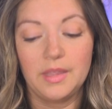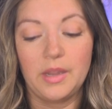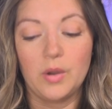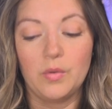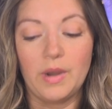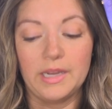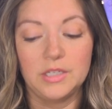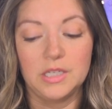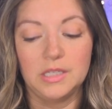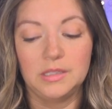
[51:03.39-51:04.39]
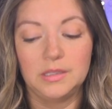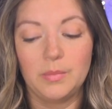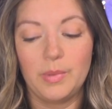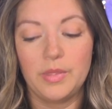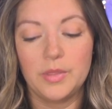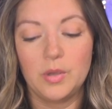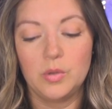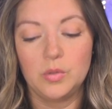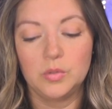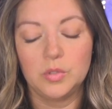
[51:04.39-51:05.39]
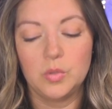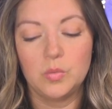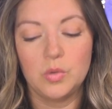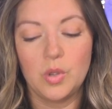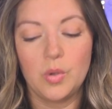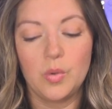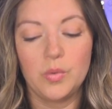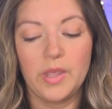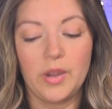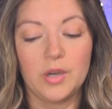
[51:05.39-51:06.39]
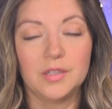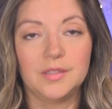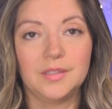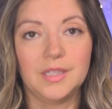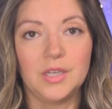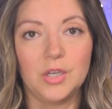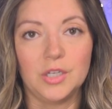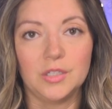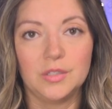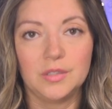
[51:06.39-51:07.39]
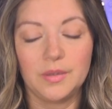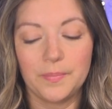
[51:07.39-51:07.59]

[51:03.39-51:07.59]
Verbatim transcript: they are righteous, but those who know they are sinners.